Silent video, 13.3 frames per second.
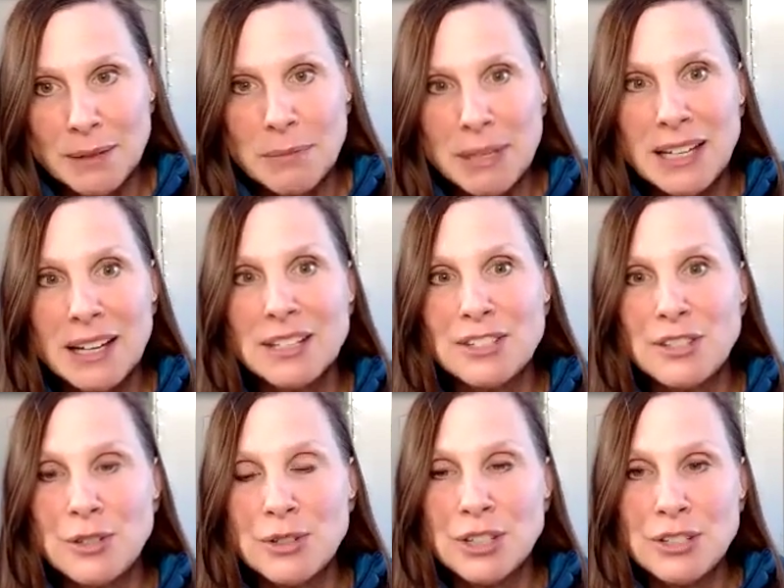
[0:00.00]
because
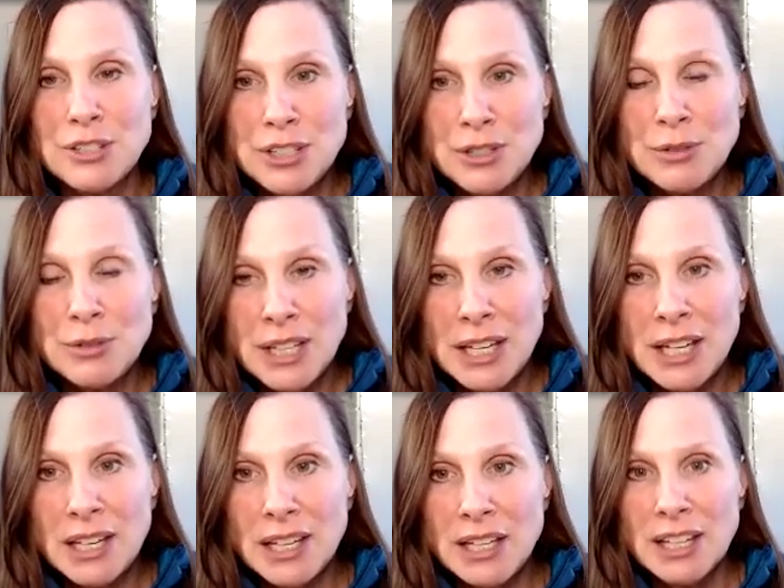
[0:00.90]
you can do
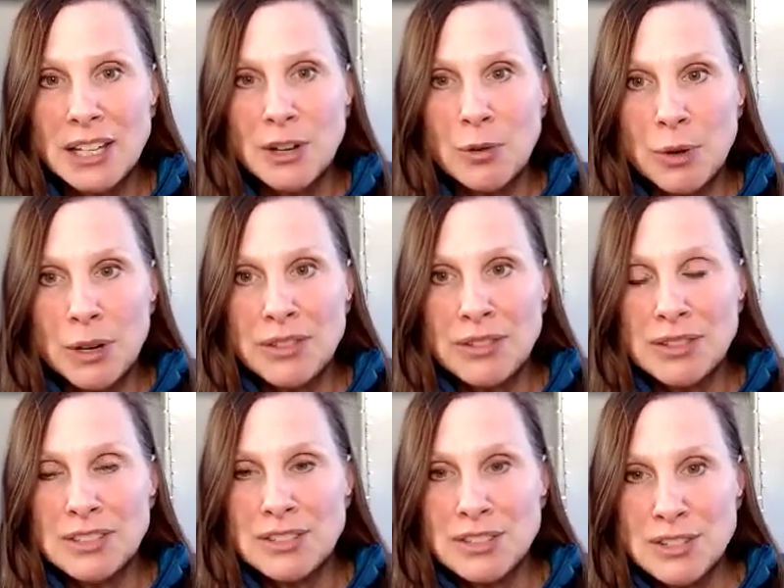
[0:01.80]
GHEE with
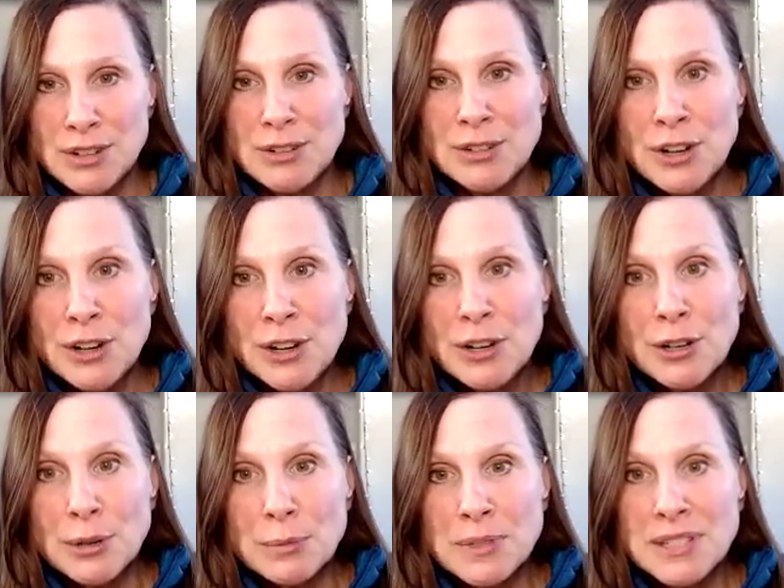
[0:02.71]
certain
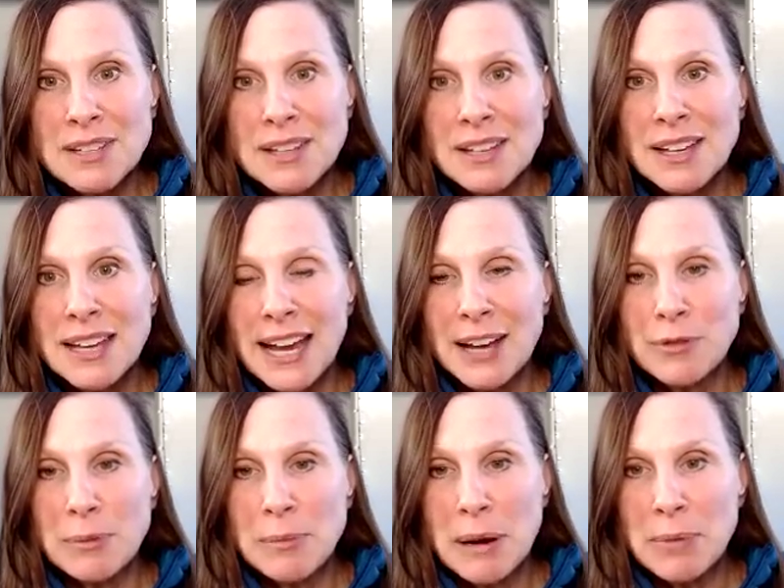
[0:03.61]
herbs.
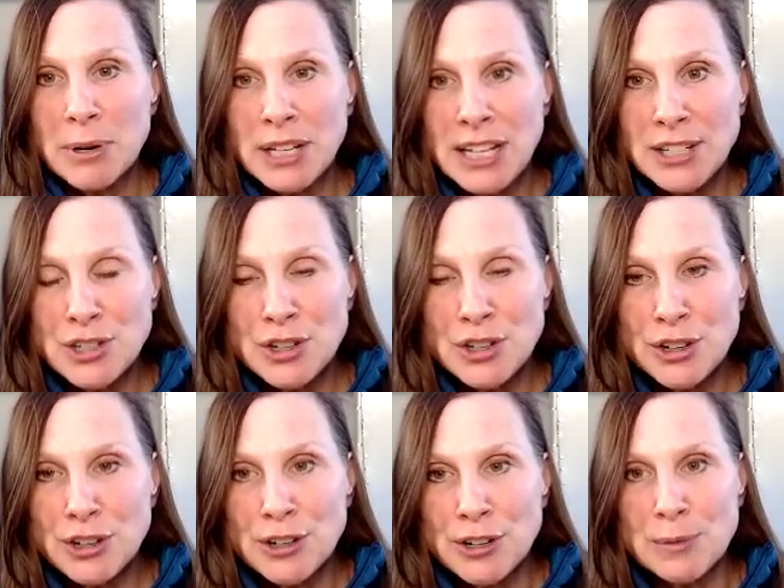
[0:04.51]
And remember, each
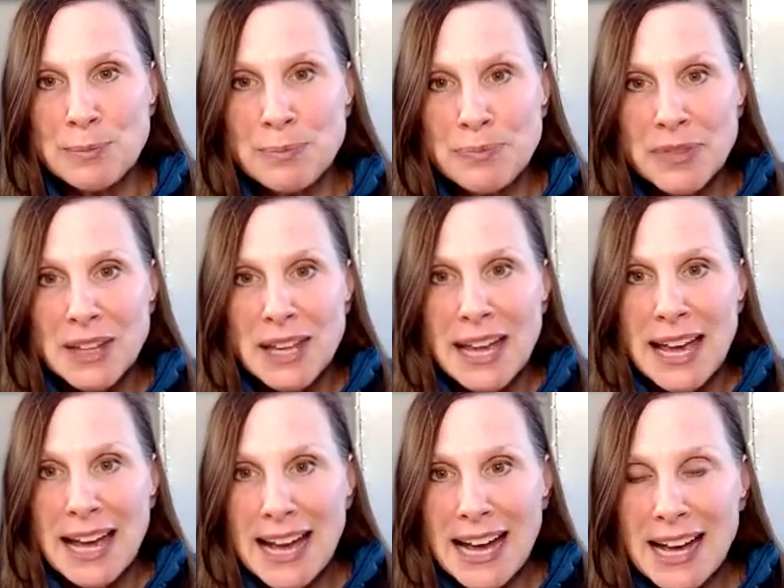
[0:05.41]
herb
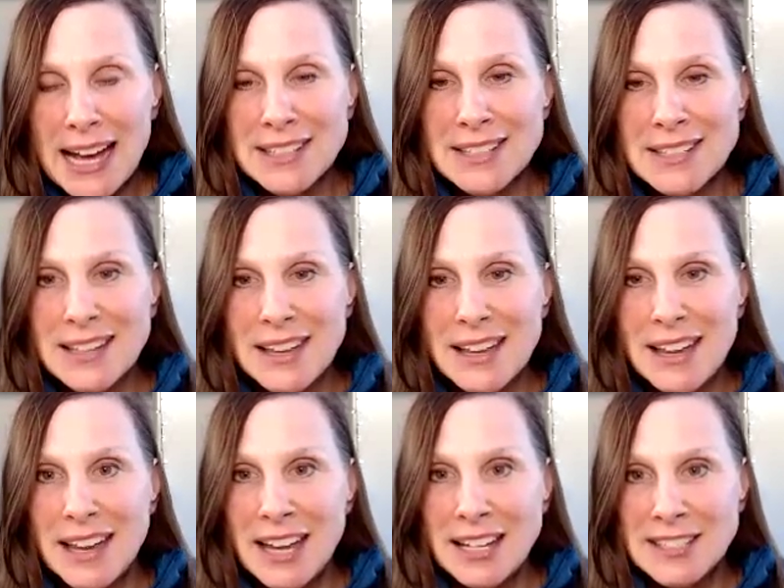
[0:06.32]
has
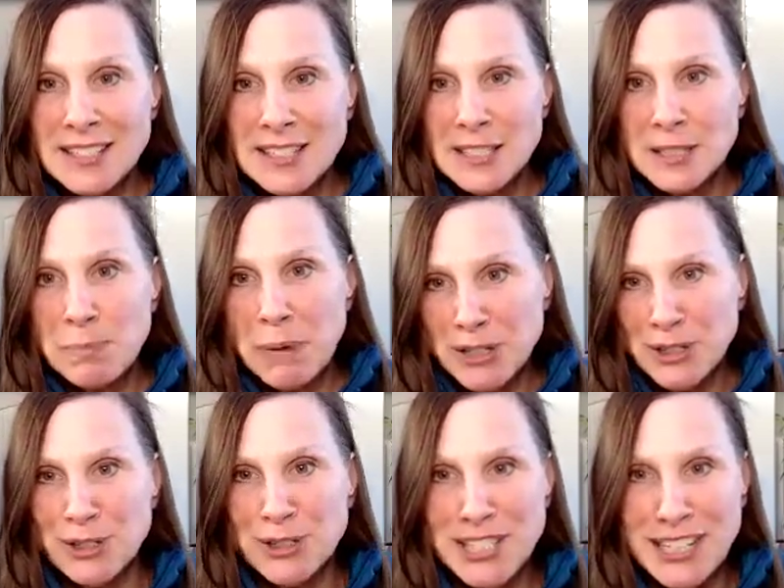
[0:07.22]
a
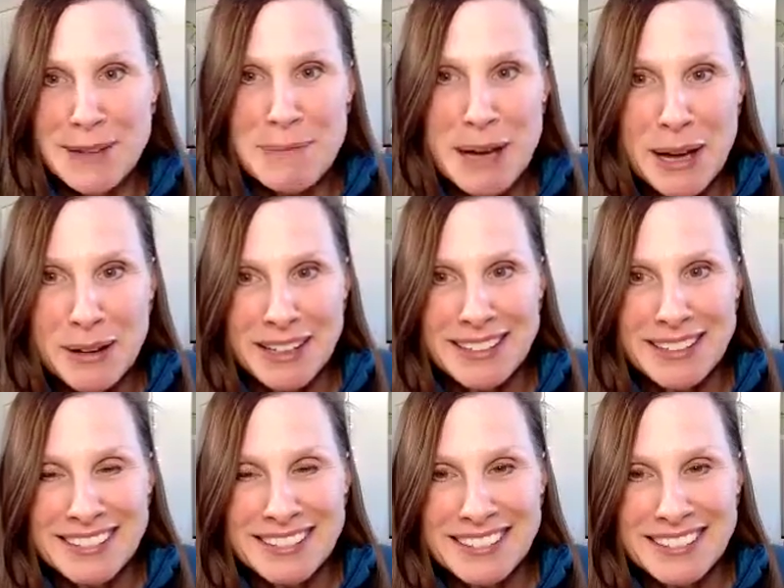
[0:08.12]
specialty about it.